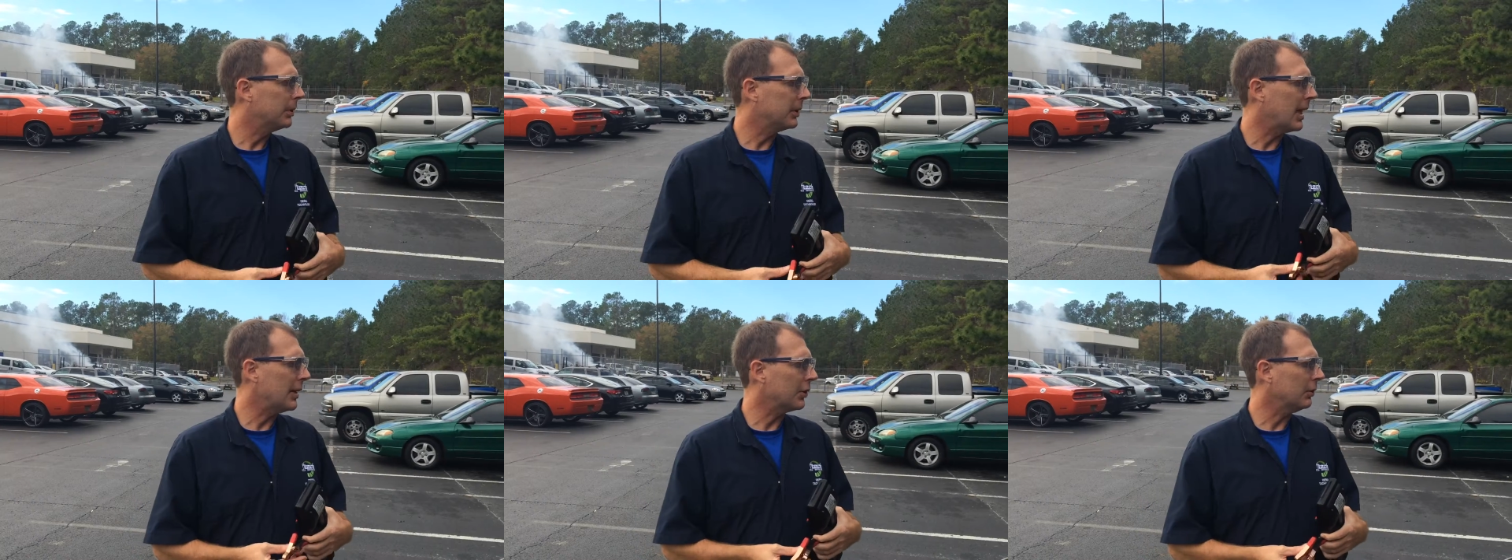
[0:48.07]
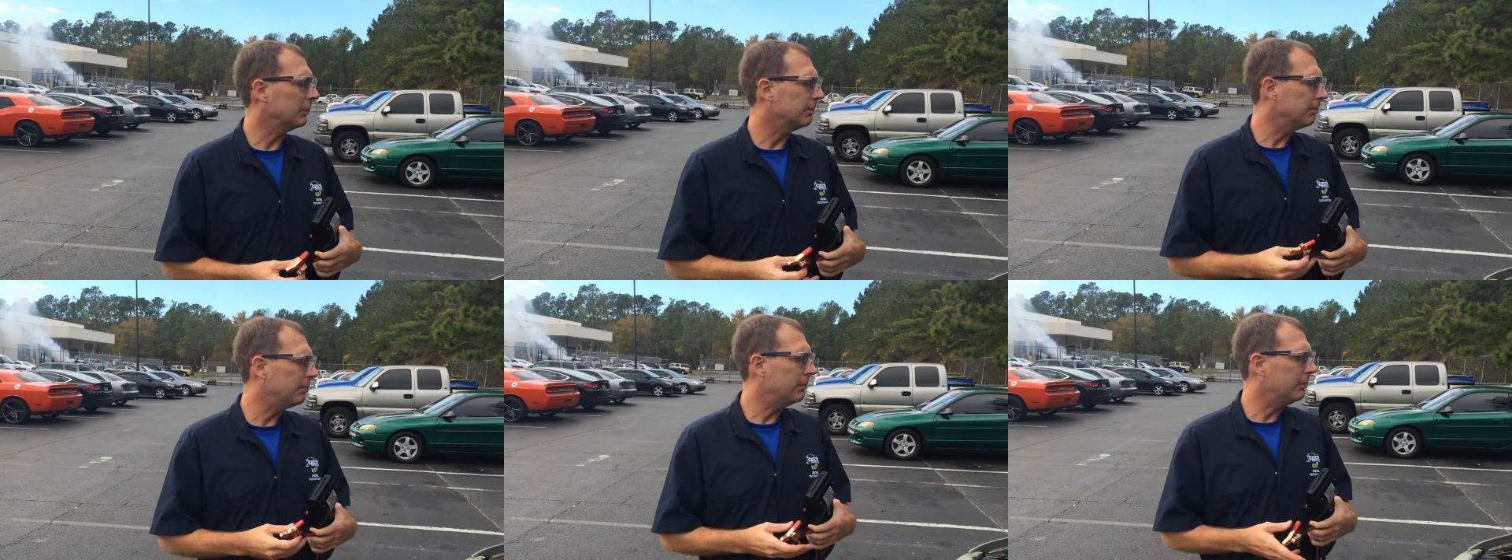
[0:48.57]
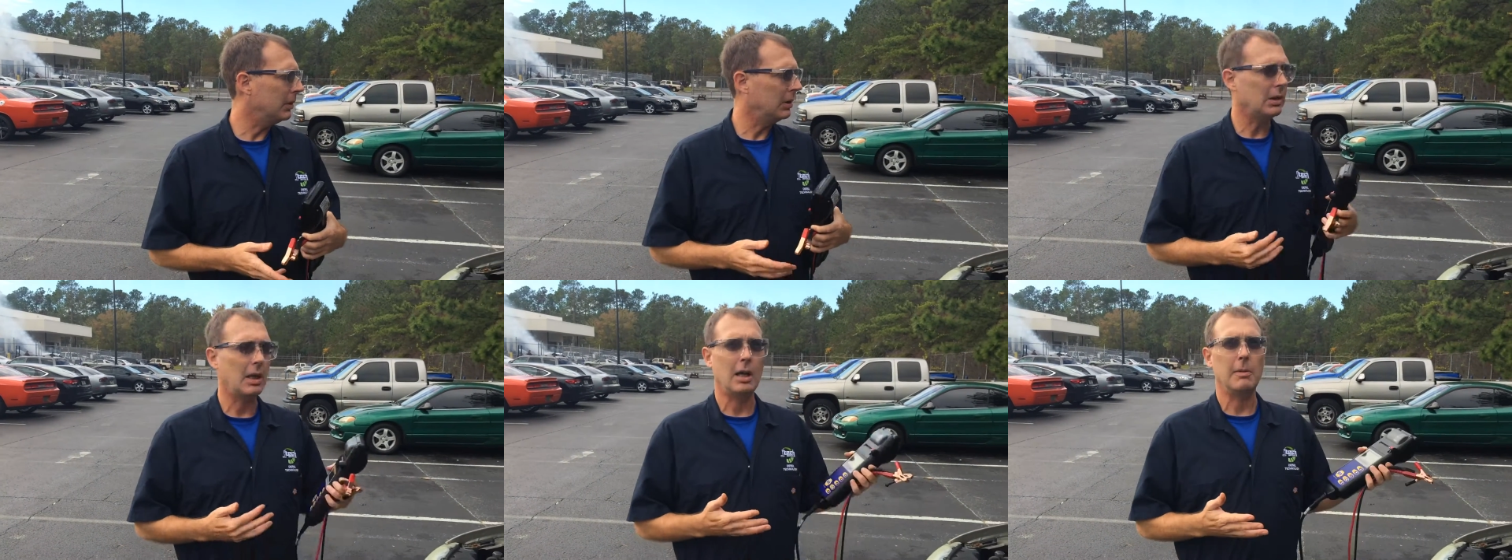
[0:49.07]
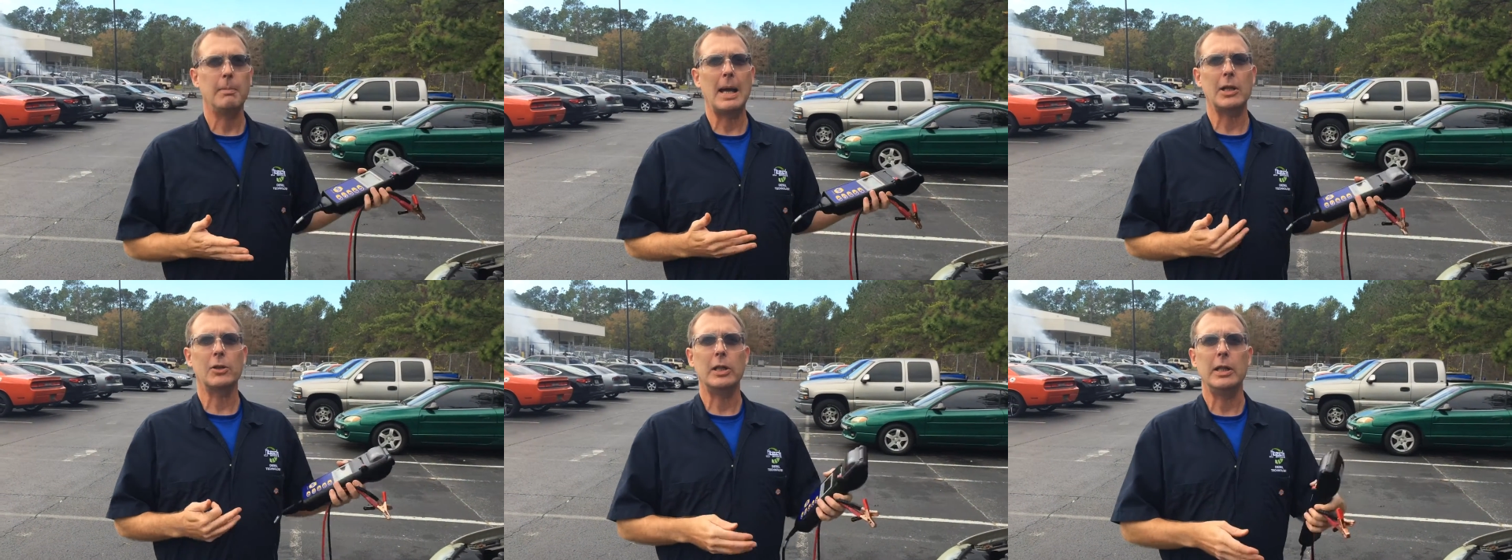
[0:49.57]
potential uh,
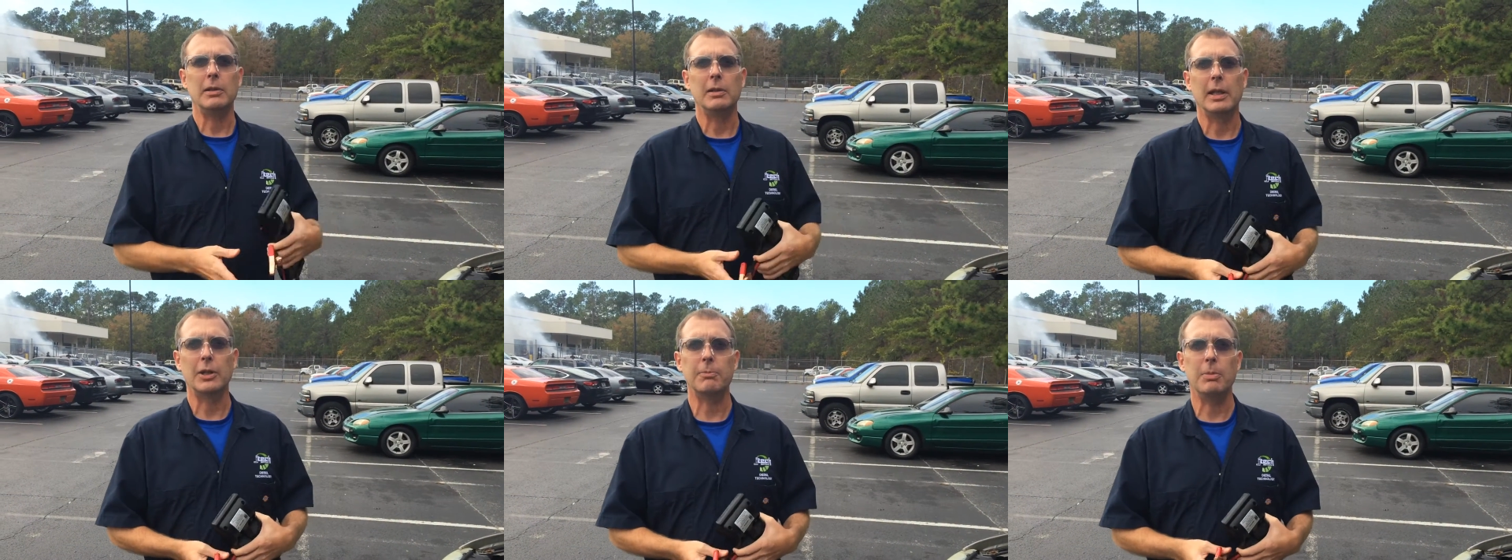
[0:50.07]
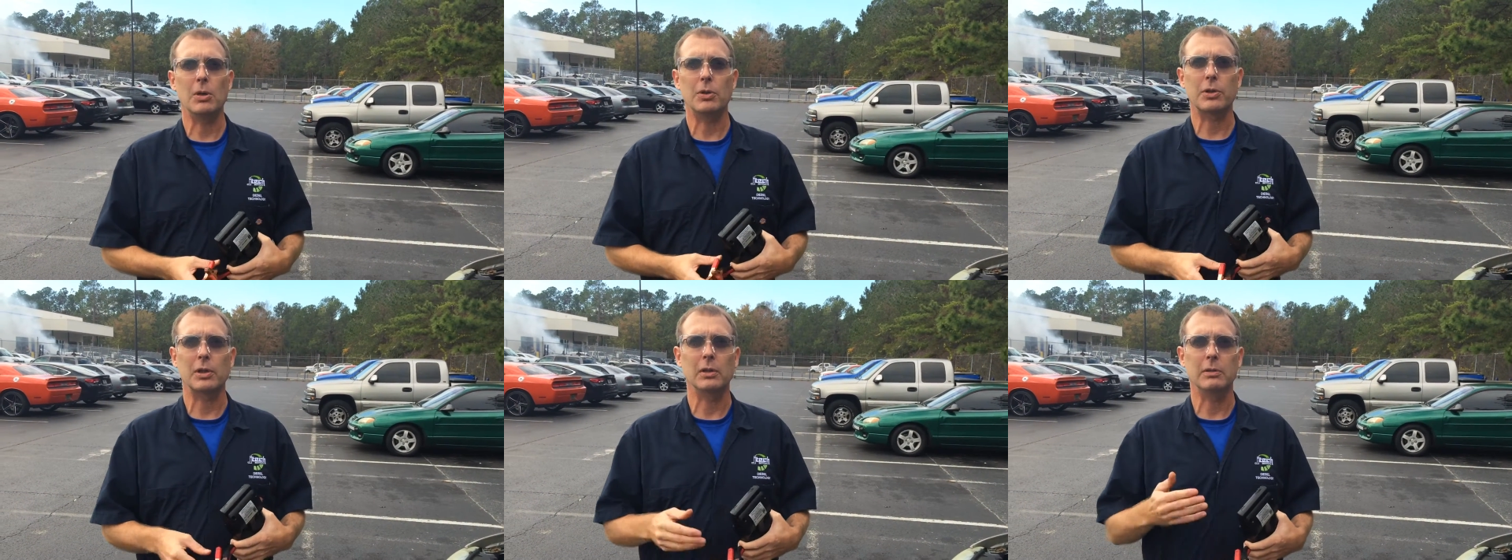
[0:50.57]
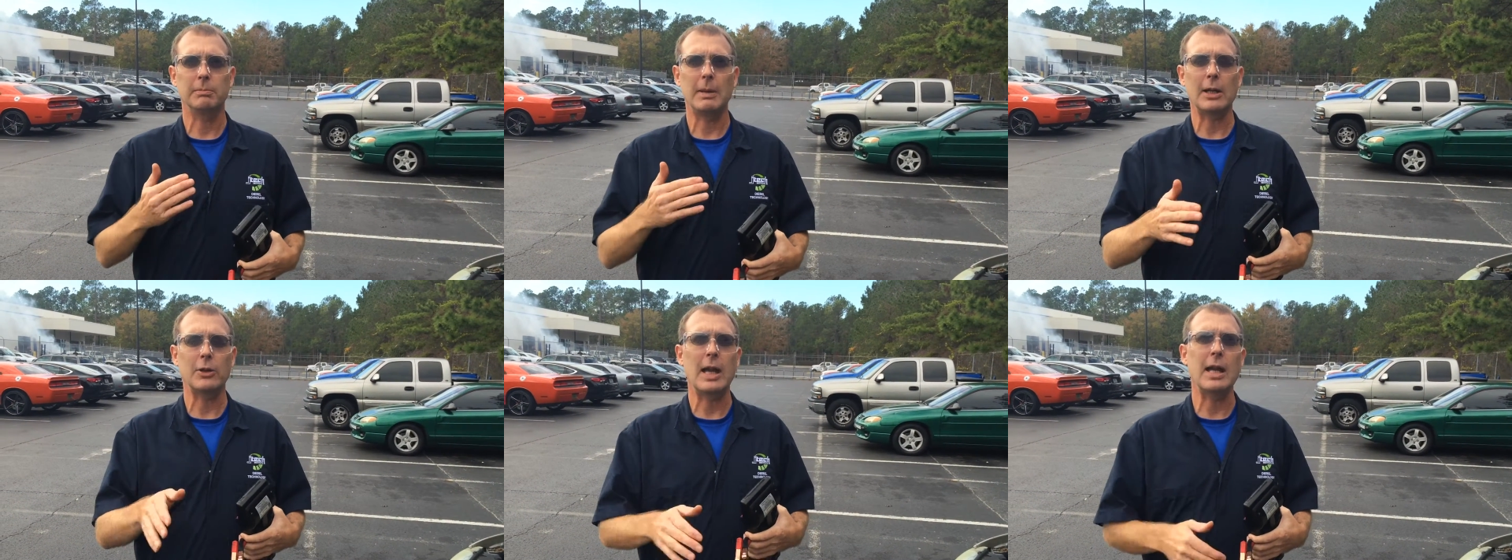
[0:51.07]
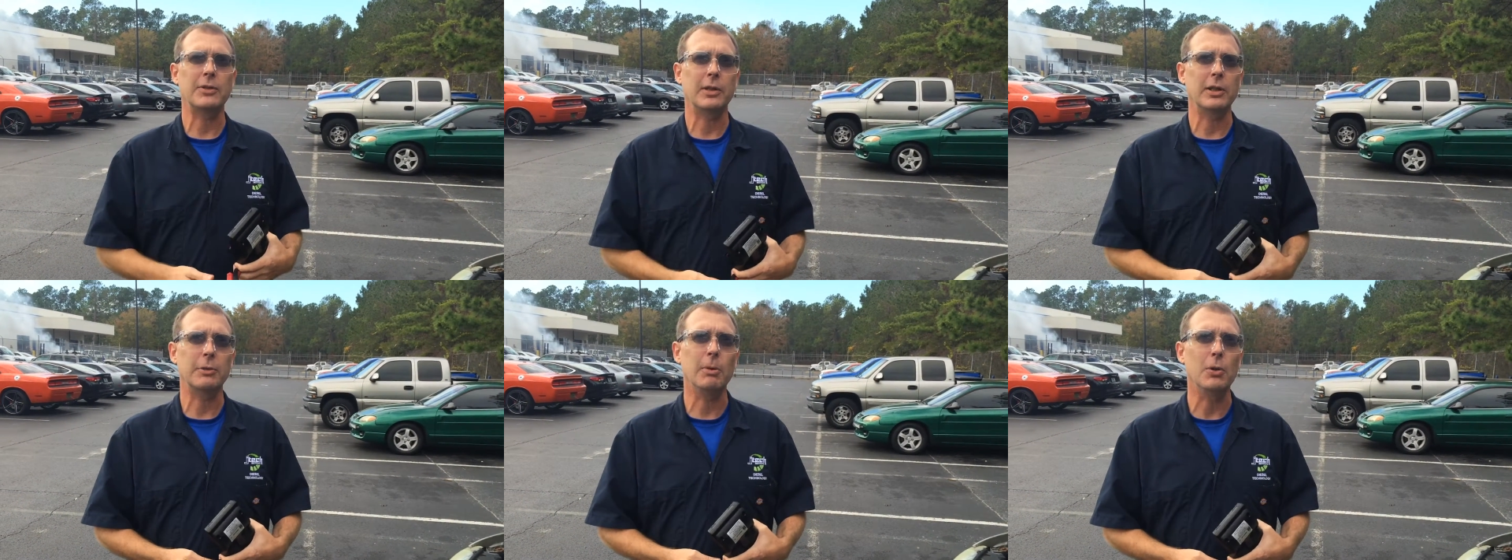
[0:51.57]
battery exposure, battery acid
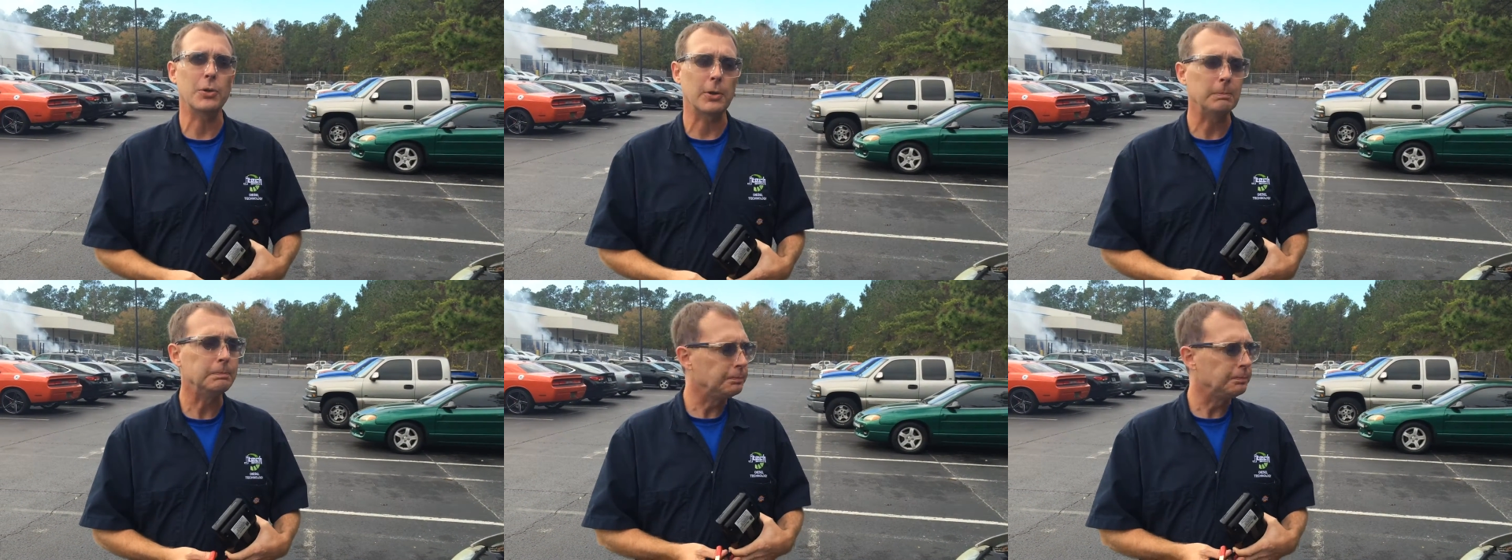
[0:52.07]
exposure